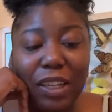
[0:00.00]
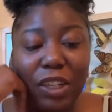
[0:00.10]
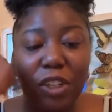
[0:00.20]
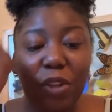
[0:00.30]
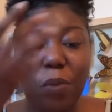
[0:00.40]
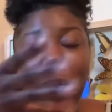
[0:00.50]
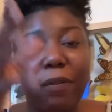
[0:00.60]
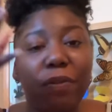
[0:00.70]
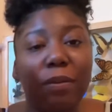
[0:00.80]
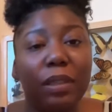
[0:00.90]
you went
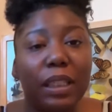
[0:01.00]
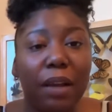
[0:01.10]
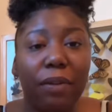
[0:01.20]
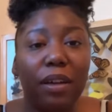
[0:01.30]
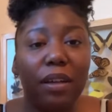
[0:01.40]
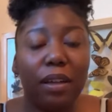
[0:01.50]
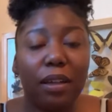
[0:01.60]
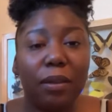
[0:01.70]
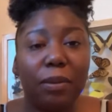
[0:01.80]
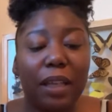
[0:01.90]
from Seven of Cups.